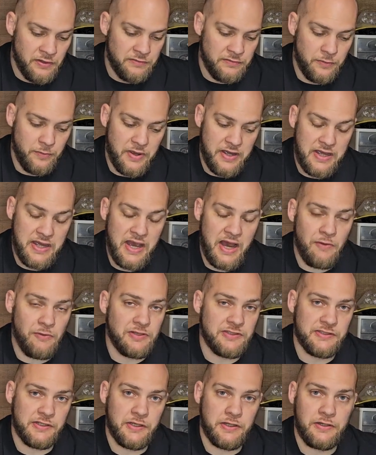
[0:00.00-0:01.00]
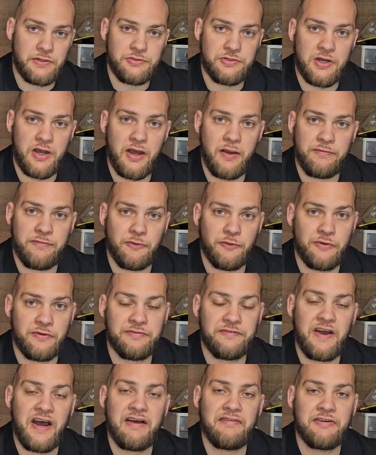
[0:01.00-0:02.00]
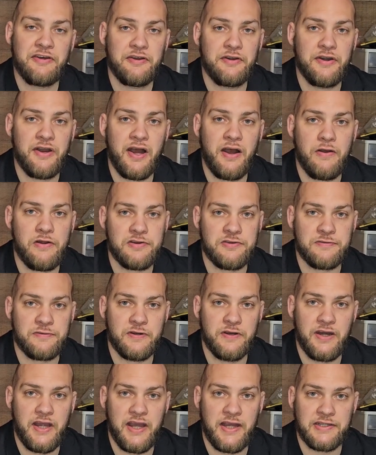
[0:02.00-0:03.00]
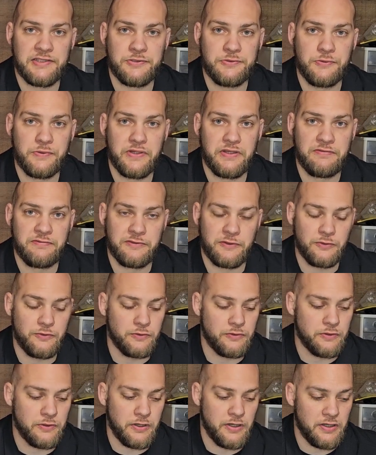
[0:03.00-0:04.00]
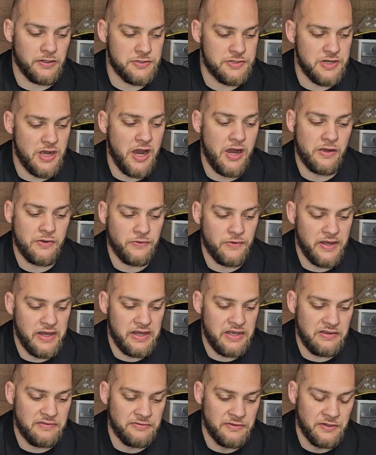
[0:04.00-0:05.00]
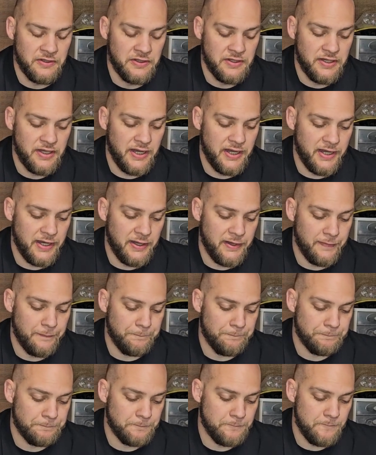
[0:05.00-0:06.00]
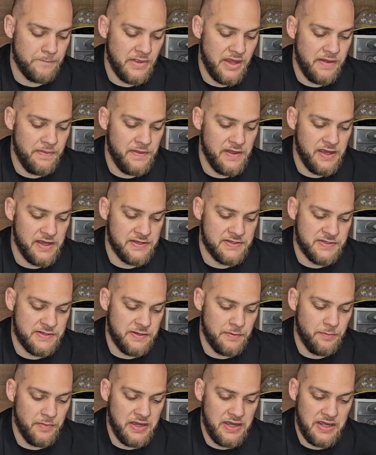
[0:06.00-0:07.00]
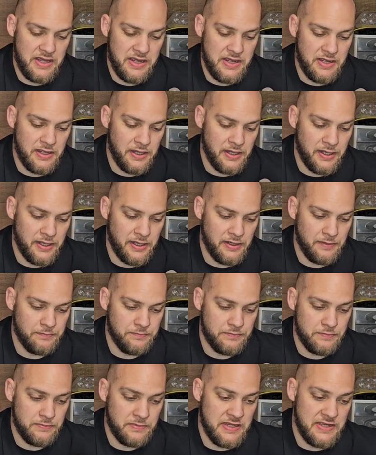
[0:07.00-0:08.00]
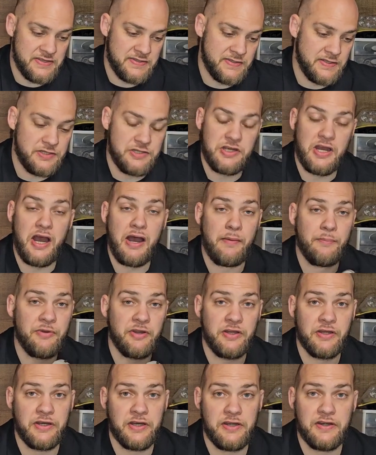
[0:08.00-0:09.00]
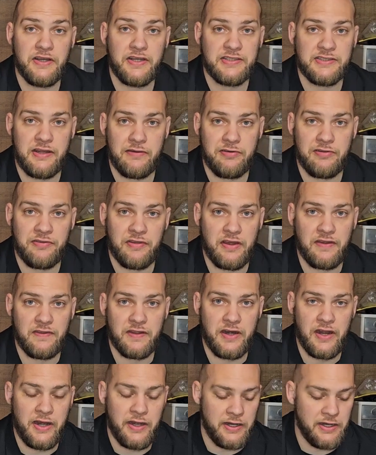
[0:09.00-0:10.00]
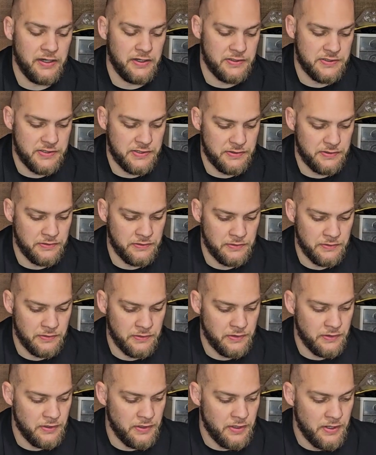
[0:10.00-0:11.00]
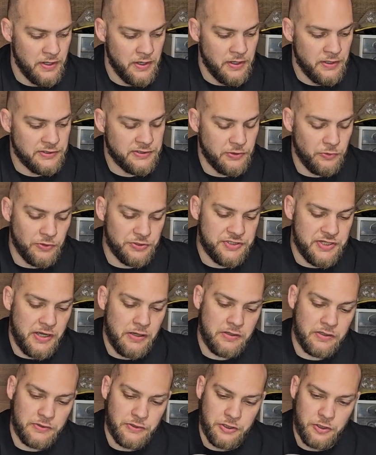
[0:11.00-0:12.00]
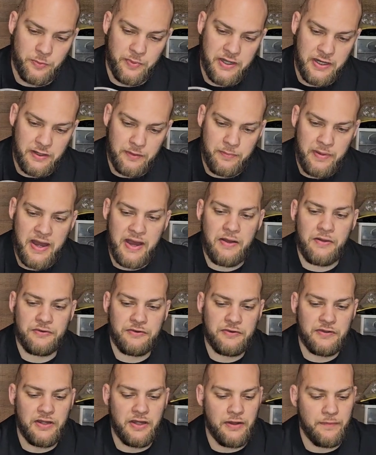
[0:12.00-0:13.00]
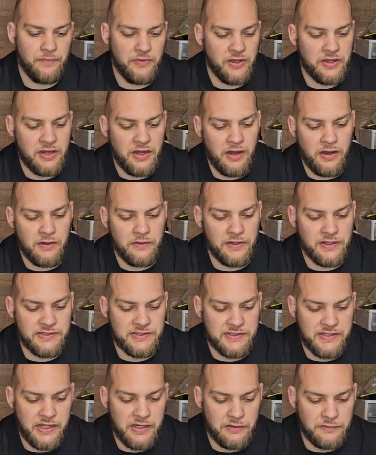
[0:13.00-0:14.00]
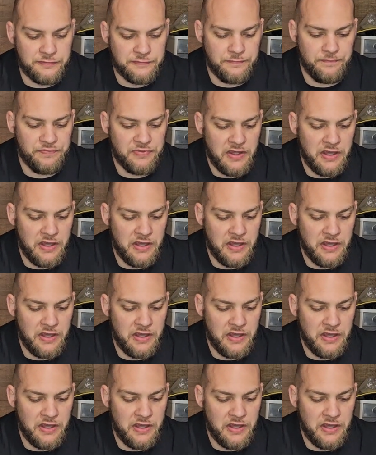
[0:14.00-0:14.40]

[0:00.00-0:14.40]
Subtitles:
For me, I wasn't going to drop $400 or $500 for an X24 Shockwave. And this, to me, gets the job done and does everything that I need it to. So we'll talk a little bit about the call itself.